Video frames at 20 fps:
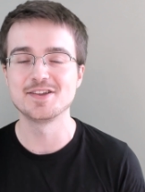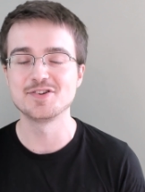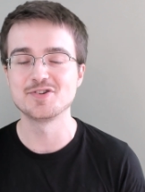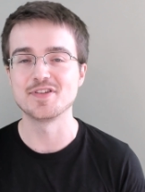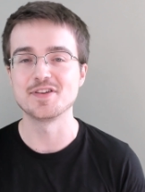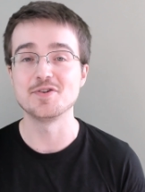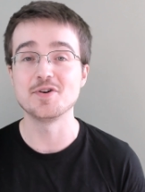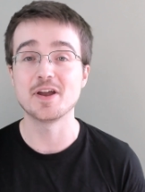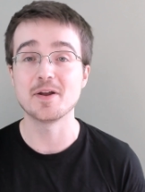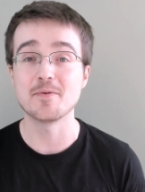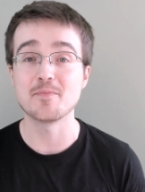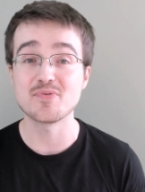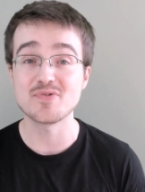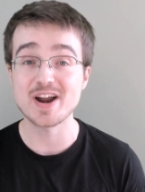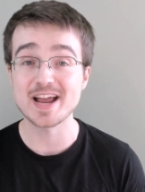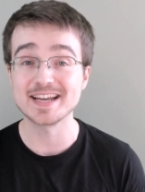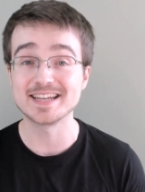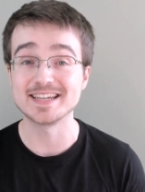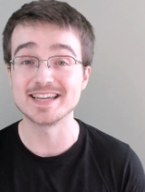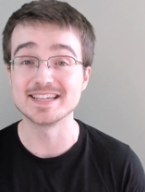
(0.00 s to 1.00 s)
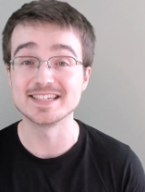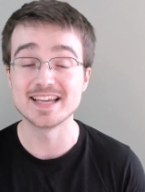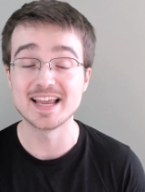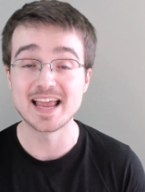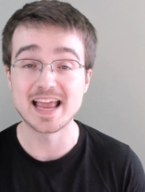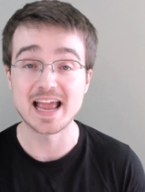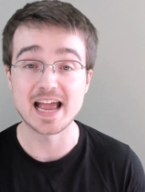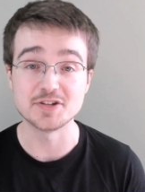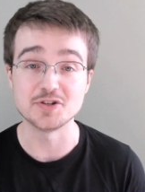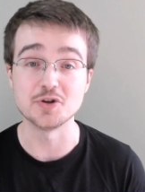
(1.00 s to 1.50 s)
so that you can practice
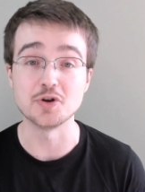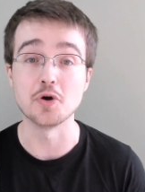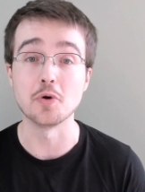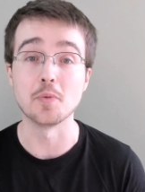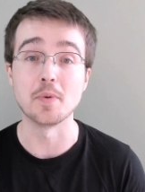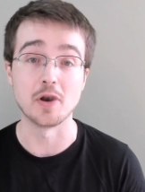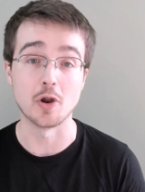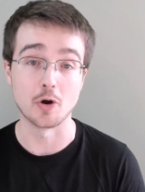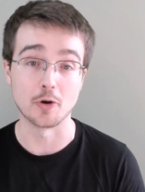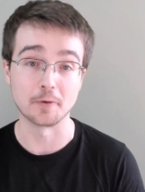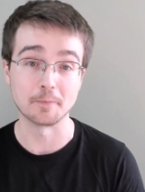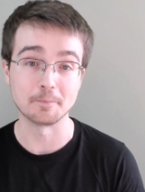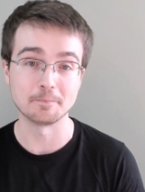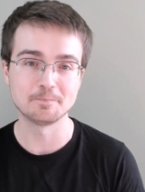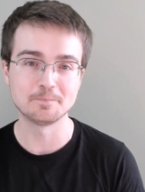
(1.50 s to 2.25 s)
as you go along.